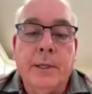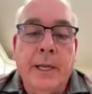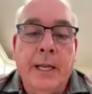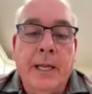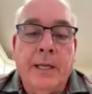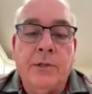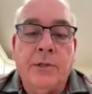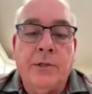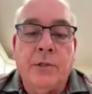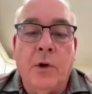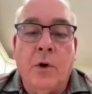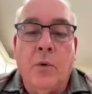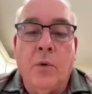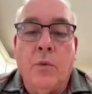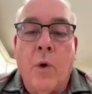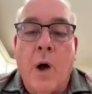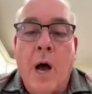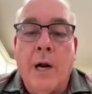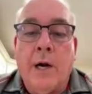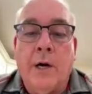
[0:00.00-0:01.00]
And so
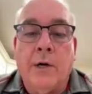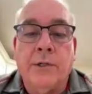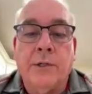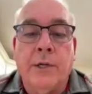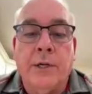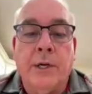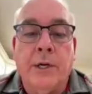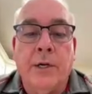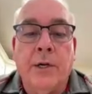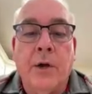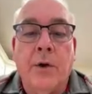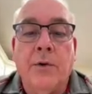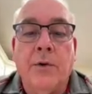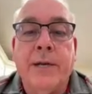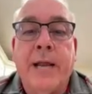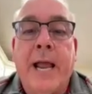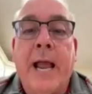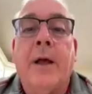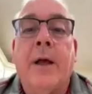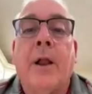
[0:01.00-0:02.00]
water's going to go
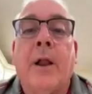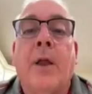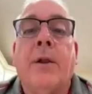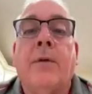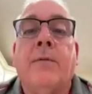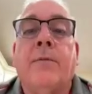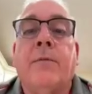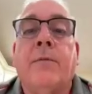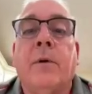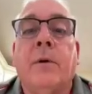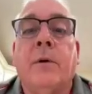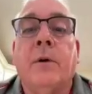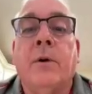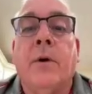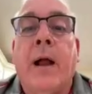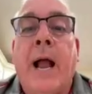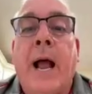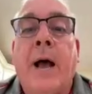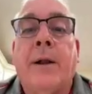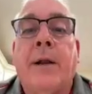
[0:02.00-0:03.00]
down on the
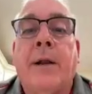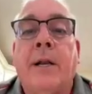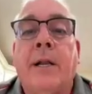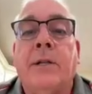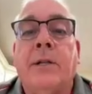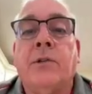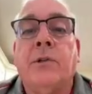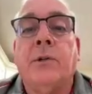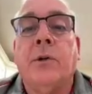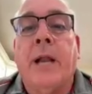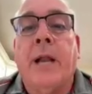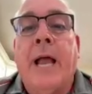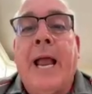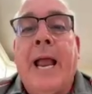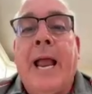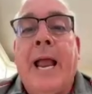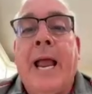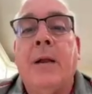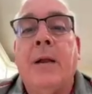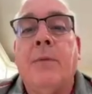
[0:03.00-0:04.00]
ground and it's going
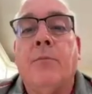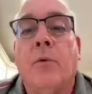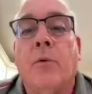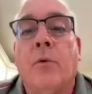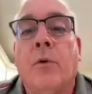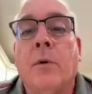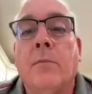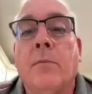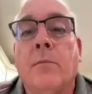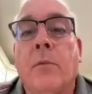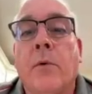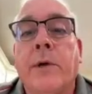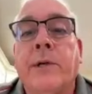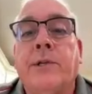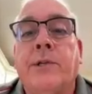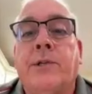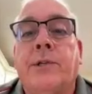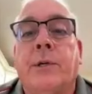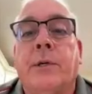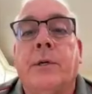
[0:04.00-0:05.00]
to add more
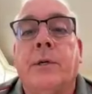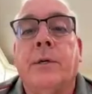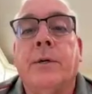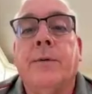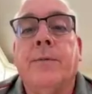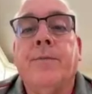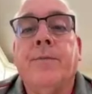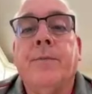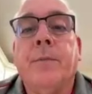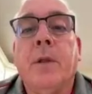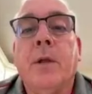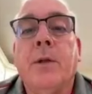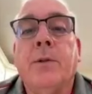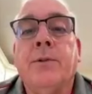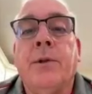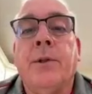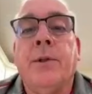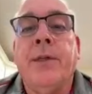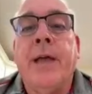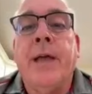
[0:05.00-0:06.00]
moisture
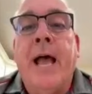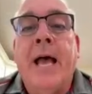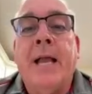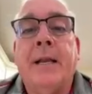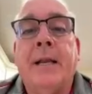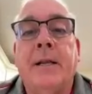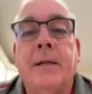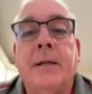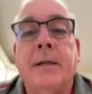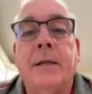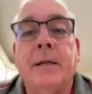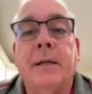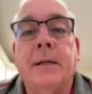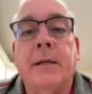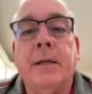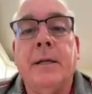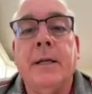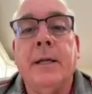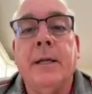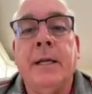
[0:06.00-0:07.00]
to that
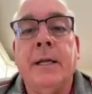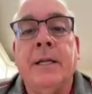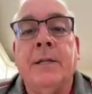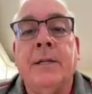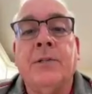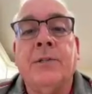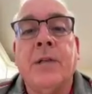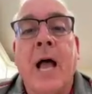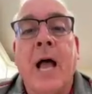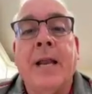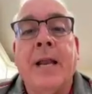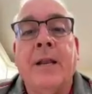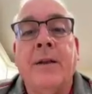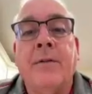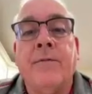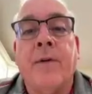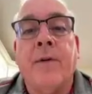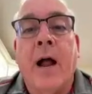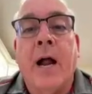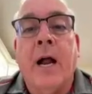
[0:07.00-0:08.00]
inside
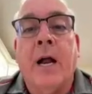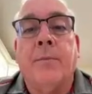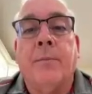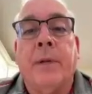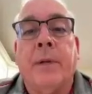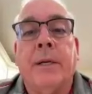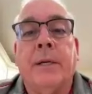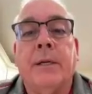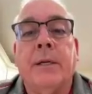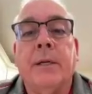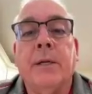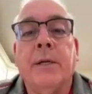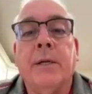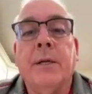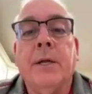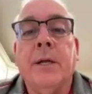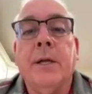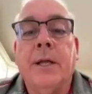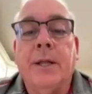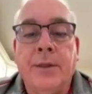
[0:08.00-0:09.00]
environment
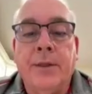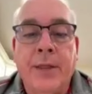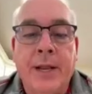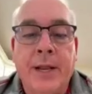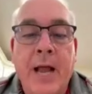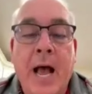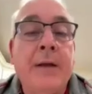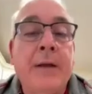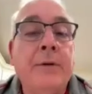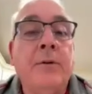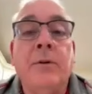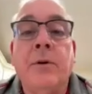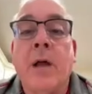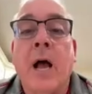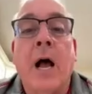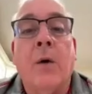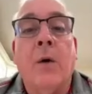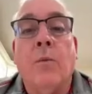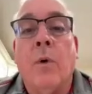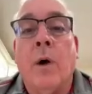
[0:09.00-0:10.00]
that I do
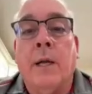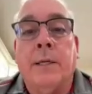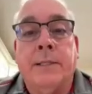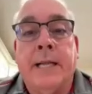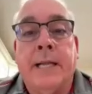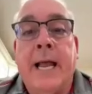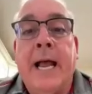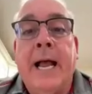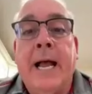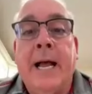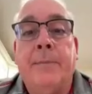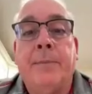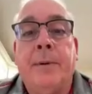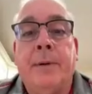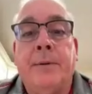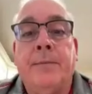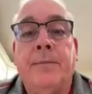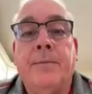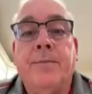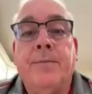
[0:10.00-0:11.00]
not want to
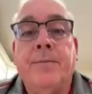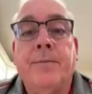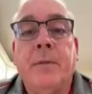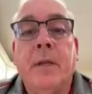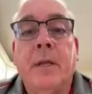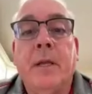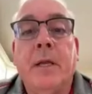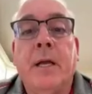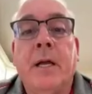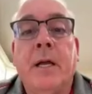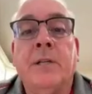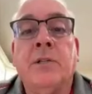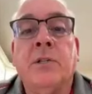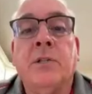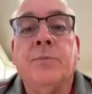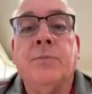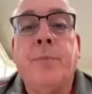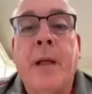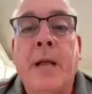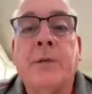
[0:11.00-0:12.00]
happen,
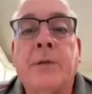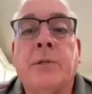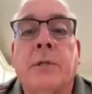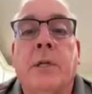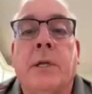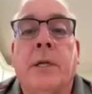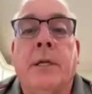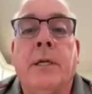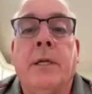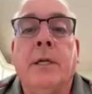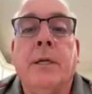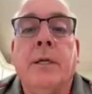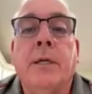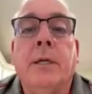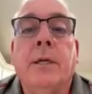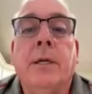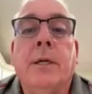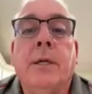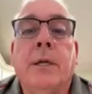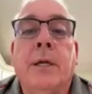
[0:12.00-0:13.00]
especially
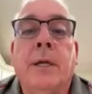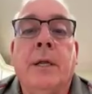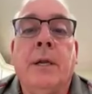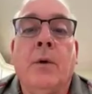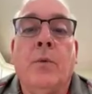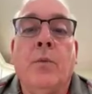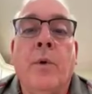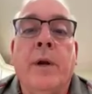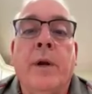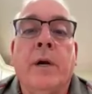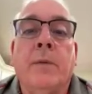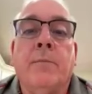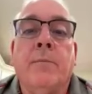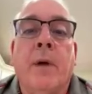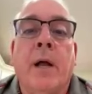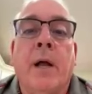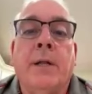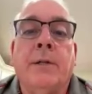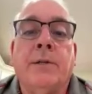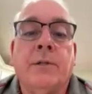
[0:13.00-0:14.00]
in the winter
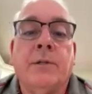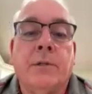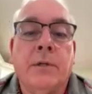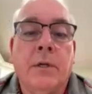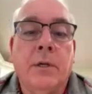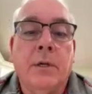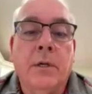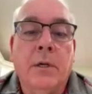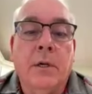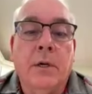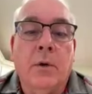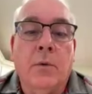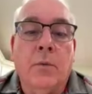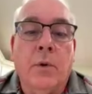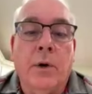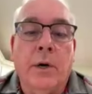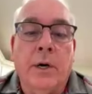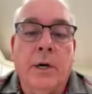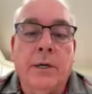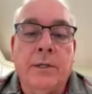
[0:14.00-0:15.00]
months
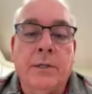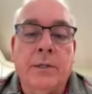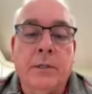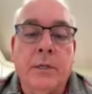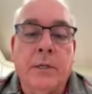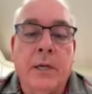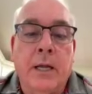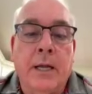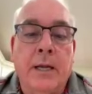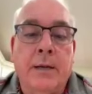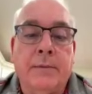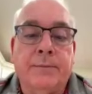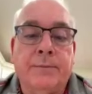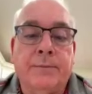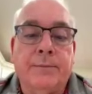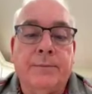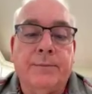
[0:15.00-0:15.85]
where it's the